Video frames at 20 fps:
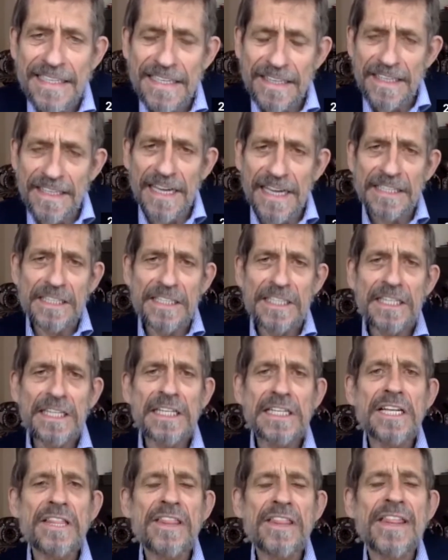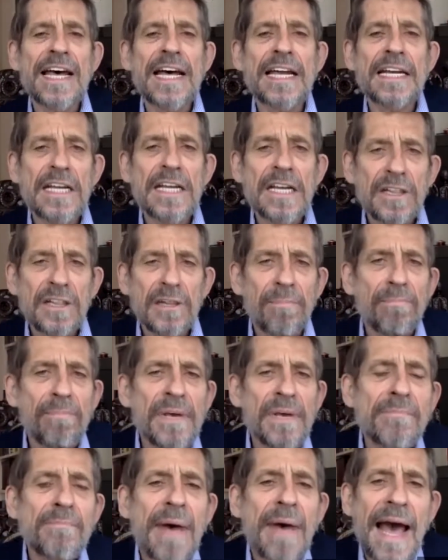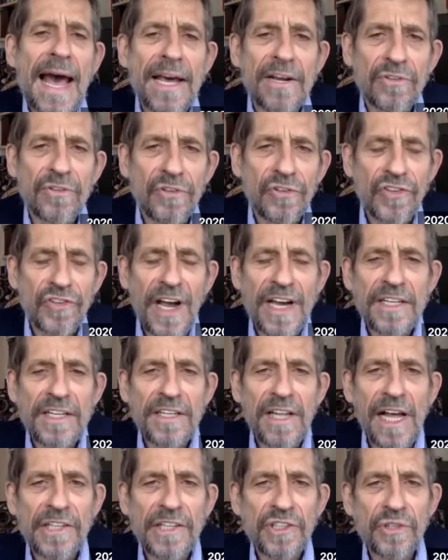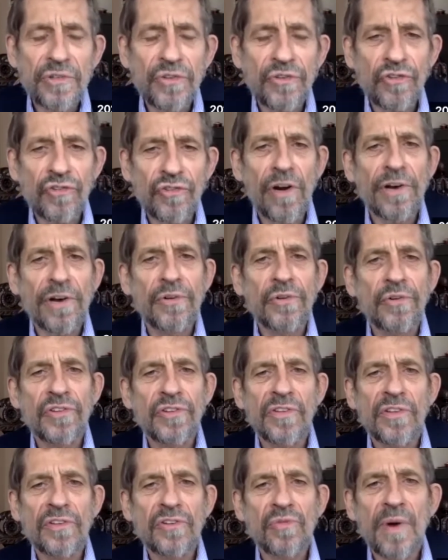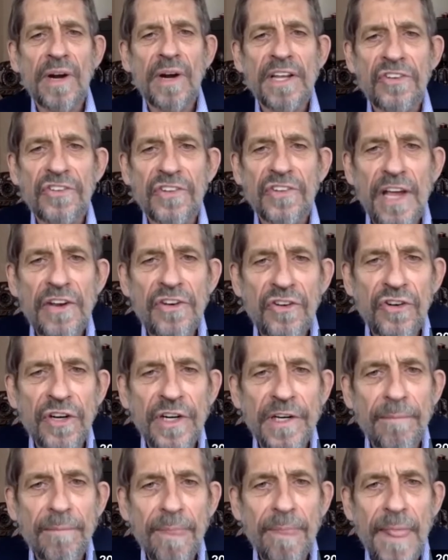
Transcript: The idea that the big battles, ideological struggles of the 20th century